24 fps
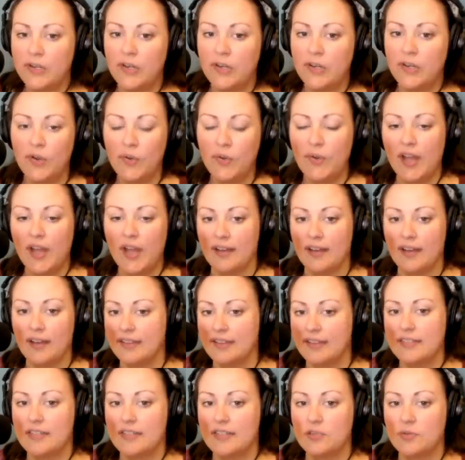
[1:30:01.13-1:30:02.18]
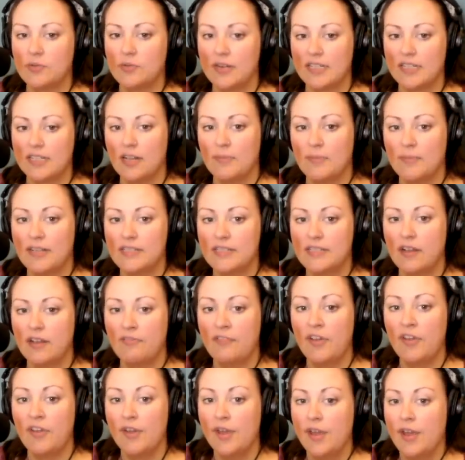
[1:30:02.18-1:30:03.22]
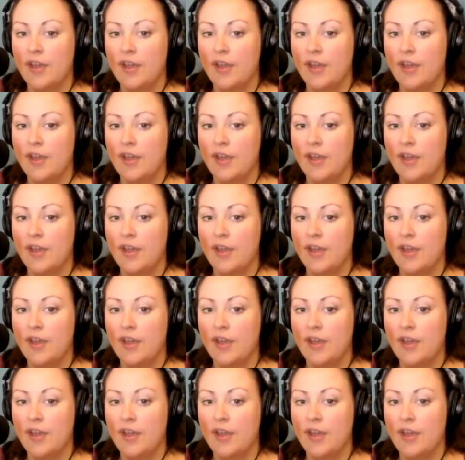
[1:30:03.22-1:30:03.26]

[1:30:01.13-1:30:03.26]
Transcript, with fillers: you know? Uh, at least that's what I tell myself.